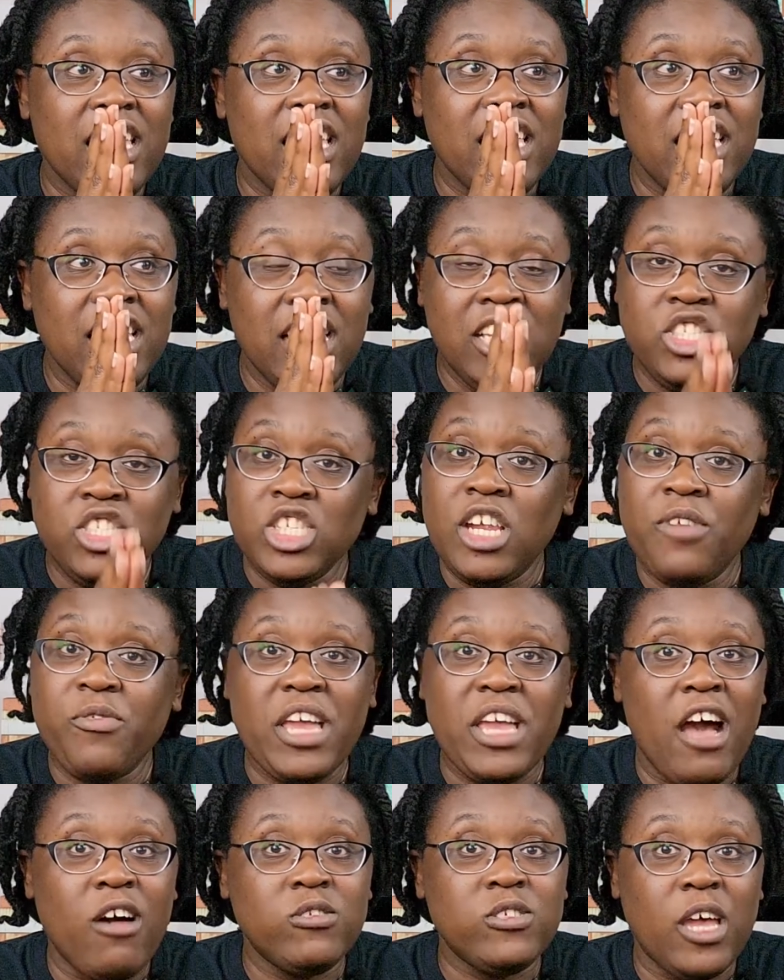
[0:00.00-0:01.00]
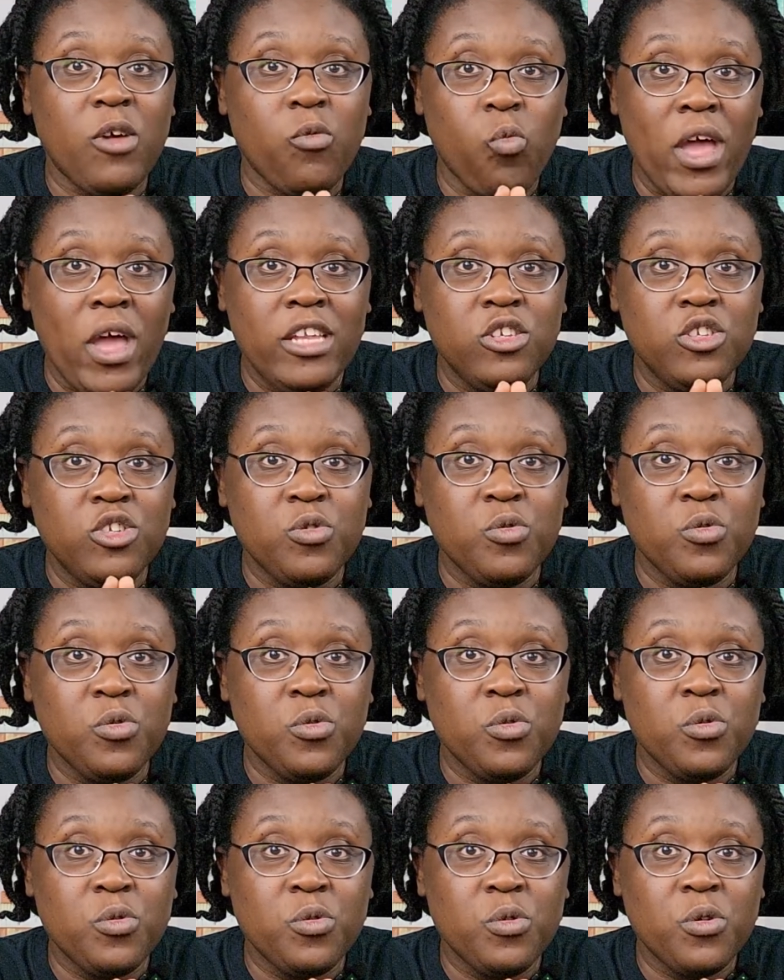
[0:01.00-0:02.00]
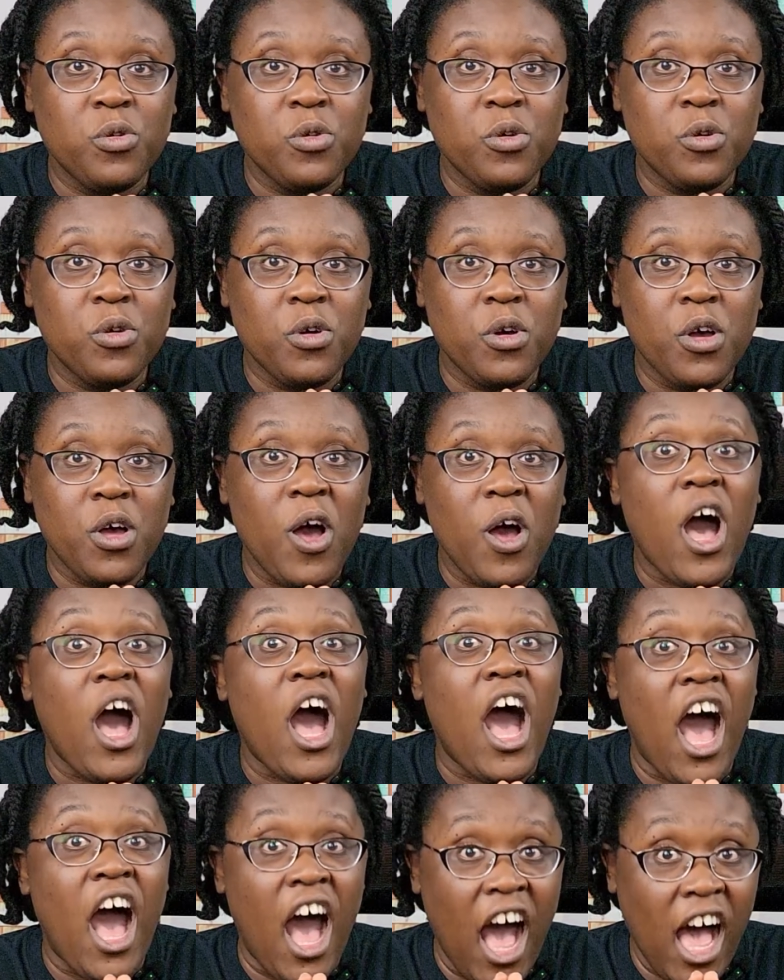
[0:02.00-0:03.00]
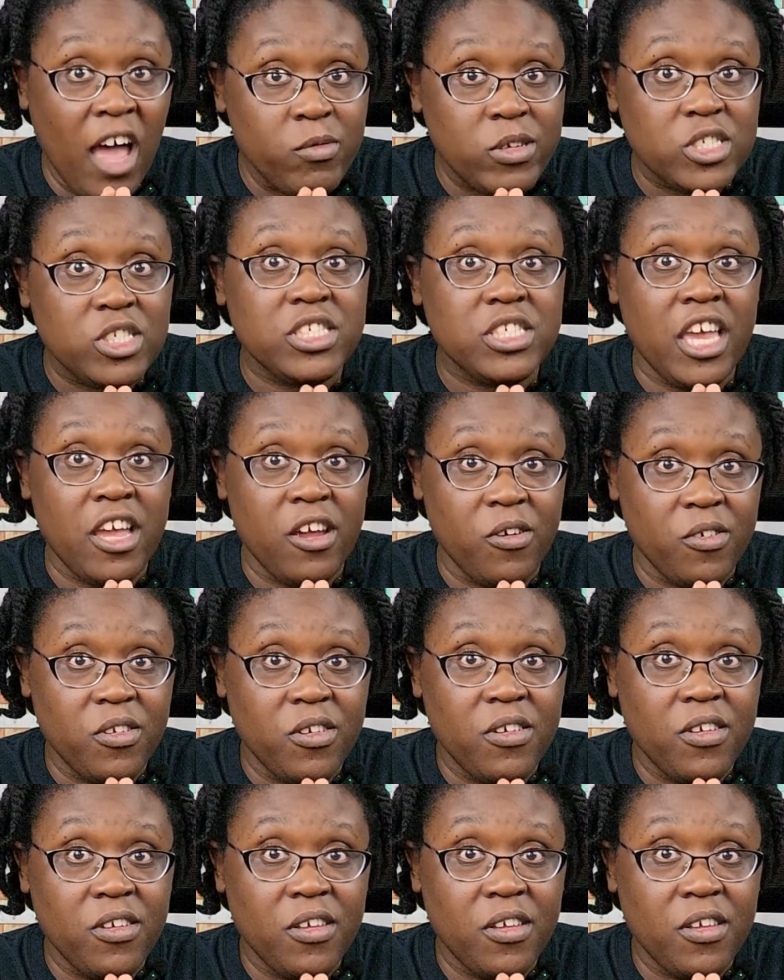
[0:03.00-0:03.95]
each and every house I went to, I was scared.